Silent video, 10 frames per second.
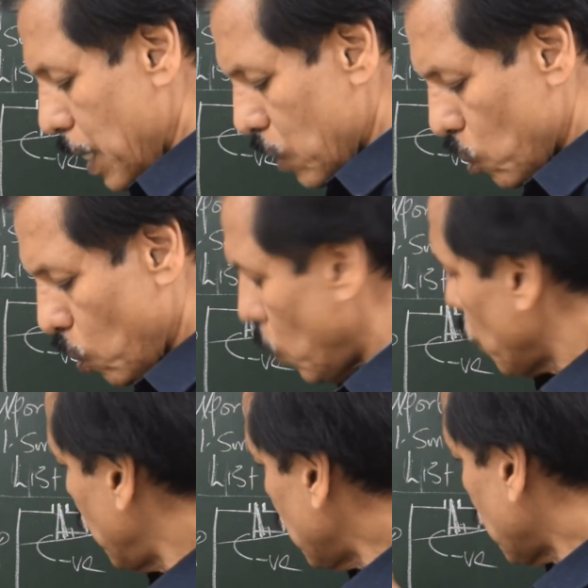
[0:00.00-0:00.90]
So
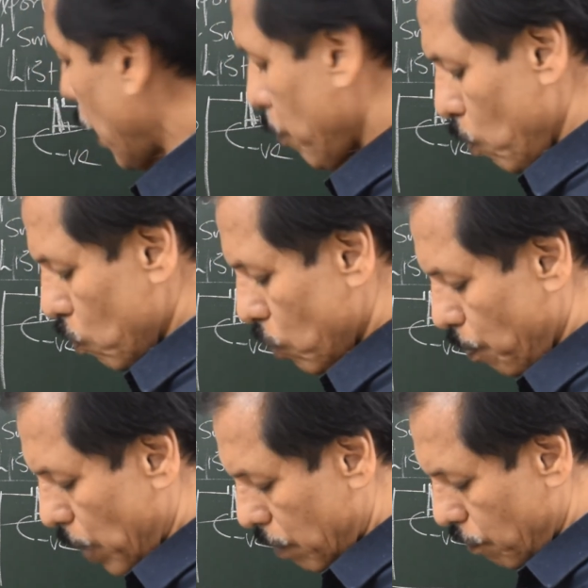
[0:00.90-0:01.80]
this I'm going to
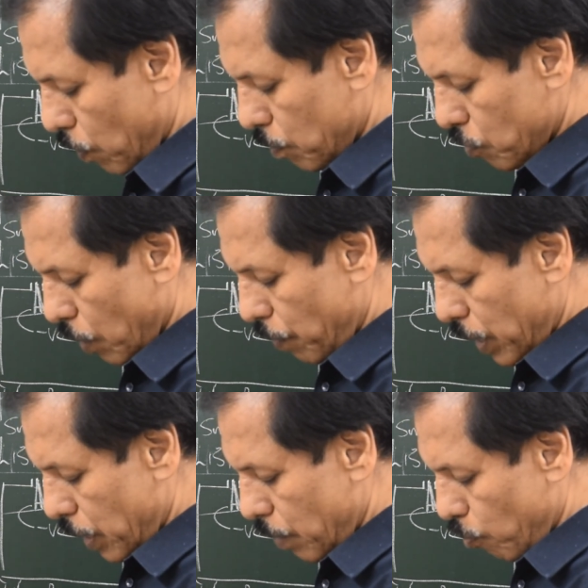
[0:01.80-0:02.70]
subtract from
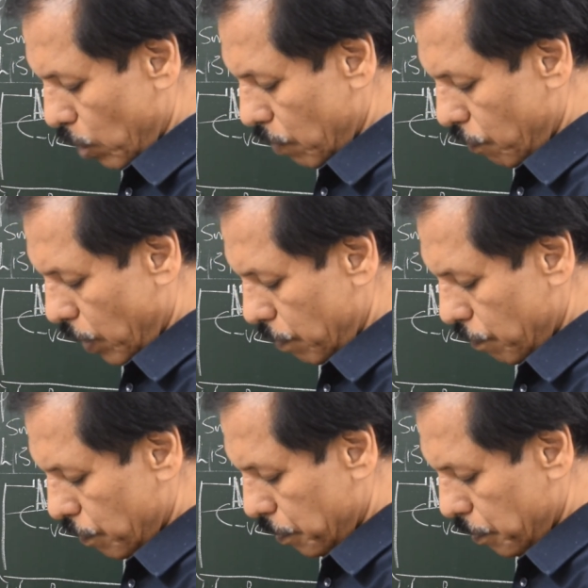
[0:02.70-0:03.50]
17.5.